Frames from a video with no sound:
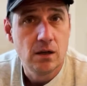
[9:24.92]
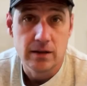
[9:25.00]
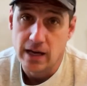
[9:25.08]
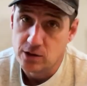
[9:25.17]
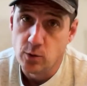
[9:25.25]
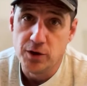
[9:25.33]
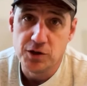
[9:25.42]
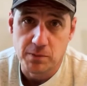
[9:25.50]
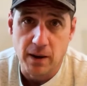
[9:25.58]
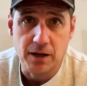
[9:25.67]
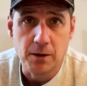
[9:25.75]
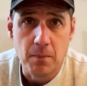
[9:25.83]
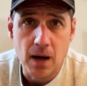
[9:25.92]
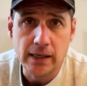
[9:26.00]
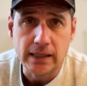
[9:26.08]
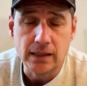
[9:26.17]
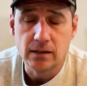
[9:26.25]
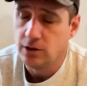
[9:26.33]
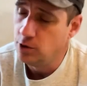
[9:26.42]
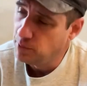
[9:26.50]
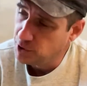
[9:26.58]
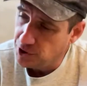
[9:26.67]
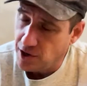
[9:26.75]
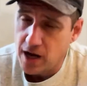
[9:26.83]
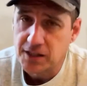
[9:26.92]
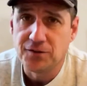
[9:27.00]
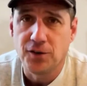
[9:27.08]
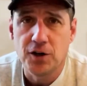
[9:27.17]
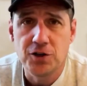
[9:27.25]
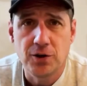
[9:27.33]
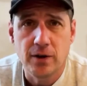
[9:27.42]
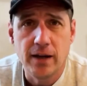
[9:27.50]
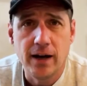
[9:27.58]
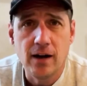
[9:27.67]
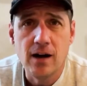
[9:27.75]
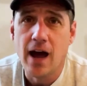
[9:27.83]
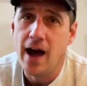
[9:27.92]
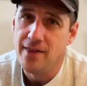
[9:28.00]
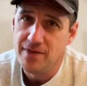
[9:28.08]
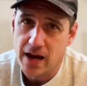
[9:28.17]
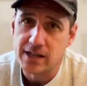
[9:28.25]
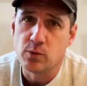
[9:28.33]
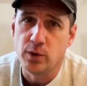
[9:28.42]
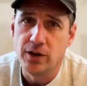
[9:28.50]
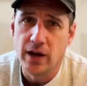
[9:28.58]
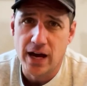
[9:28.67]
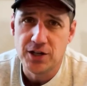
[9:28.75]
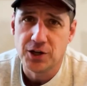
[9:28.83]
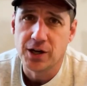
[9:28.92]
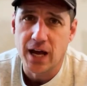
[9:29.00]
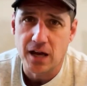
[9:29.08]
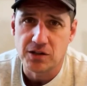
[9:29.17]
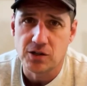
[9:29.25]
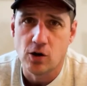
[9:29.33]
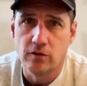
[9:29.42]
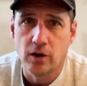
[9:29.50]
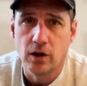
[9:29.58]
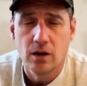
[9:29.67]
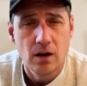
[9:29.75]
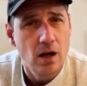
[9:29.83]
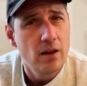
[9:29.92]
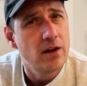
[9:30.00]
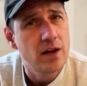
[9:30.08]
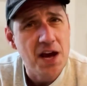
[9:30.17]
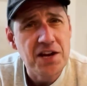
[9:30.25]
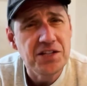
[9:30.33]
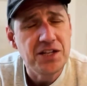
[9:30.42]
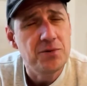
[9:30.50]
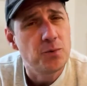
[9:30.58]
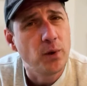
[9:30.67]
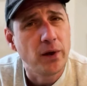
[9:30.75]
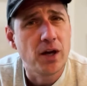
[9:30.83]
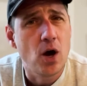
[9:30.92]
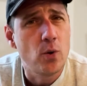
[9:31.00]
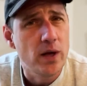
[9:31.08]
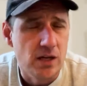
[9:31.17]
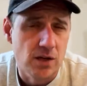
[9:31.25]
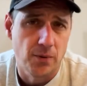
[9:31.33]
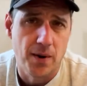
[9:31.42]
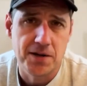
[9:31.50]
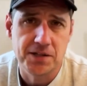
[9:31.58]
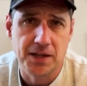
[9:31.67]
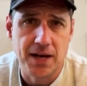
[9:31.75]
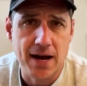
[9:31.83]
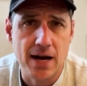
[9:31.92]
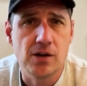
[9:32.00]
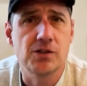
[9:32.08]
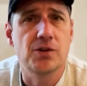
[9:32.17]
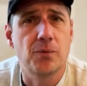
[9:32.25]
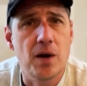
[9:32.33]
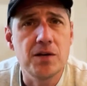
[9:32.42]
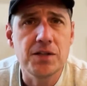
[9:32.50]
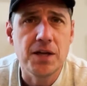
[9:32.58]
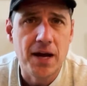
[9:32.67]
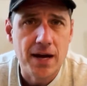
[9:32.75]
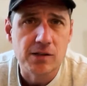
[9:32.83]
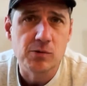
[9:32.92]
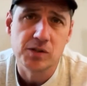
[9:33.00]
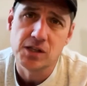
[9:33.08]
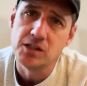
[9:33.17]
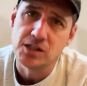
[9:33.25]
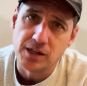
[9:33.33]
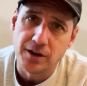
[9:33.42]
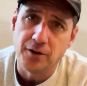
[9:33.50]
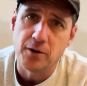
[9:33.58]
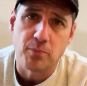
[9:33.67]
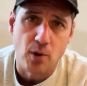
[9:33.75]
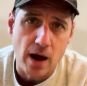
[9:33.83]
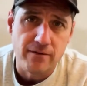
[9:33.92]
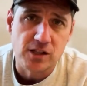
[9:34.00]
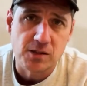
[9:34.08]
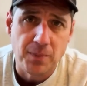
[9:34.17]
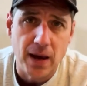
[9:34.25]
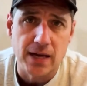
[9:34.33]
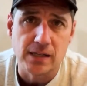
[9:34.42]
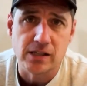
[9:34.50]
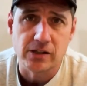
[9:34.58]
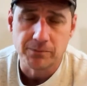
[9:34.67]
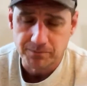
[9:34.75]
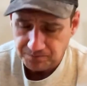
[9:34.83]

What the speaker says: That's where you spent your money. You put your nice furniture in there, and that's where you had your guests over. The guests didn't really go into the rest of the house. The rest of the house was considered a private space.